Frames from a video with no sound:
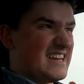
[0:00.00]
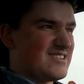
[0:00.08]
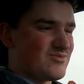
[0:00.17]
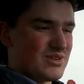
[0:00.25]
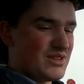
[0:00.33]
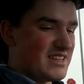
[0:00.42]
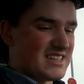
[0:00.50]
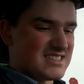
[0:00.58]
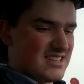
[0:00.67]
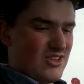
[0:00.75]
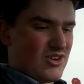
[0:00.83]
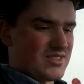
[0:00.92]
It really
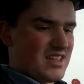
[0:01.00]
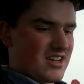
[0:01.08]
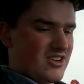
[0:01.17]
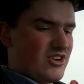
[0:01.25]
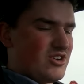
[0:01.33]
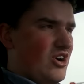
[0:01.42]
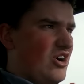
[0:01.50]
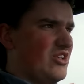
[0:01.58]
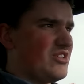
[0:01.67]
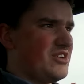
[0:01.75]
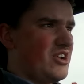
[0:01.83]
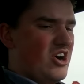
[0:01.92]
doesn't look that good. All
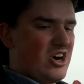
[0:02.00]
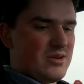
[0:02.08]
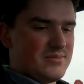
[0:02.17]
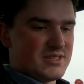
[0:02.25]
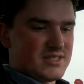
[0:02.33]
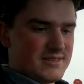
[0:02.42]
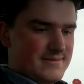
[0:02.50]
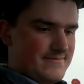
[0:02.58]
the knobs,